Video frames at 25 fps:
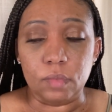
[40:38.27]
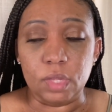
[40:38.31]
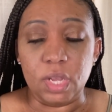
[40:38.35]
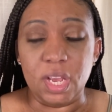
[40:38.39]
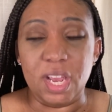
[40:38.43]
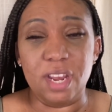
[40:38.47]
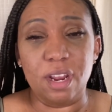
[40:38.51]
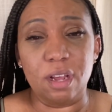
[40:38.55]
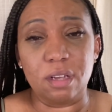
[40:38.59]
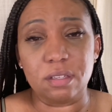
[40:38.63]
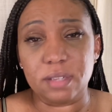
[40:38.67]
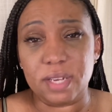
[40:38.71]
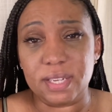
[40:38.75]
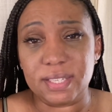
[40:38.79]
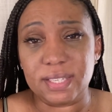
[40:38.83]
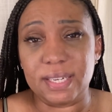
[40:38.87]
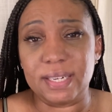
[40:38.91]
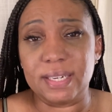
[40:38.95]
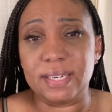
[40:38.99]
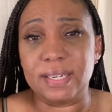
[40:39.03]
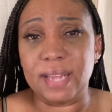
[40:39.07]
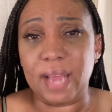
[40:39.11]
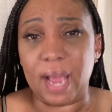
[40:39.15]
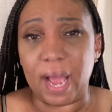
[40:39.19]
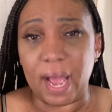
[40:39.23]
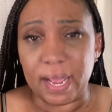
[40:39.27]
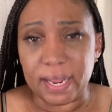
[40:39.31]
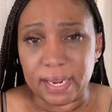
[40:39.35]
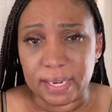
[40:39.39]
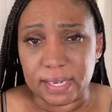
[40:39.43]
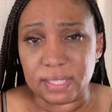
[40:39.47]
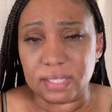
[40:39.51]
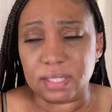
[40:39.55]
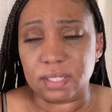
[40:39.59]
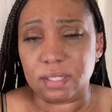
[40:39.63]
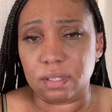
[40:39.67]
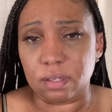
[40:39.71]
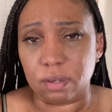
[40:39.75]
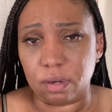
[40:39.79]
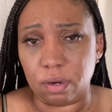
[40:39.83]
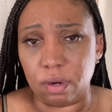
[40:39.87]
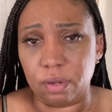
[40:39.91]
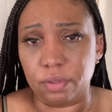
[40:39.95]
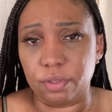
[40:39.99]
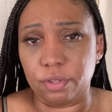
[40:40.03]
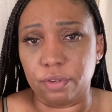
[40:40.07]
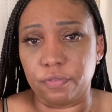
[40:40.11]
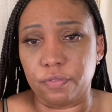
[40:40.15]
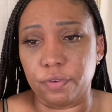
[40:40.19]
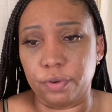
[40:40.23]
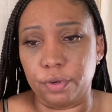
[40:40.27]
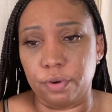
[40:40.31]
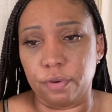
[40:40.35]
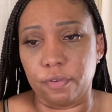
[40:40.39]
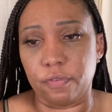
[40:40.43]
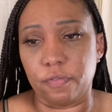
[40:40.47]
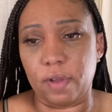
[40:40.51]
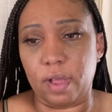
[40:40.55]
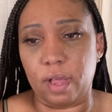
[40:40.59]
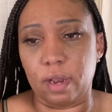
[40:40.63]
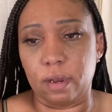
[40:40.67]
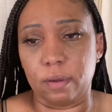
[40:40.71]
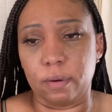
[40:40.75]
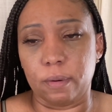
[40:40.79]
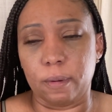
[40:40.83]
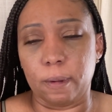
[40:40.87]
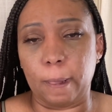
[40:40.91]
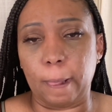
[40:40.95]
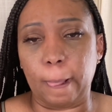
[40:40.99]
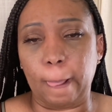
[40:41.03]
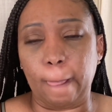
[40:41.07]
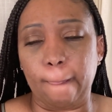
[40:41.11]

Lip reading: It also has a diet on there for you to follow.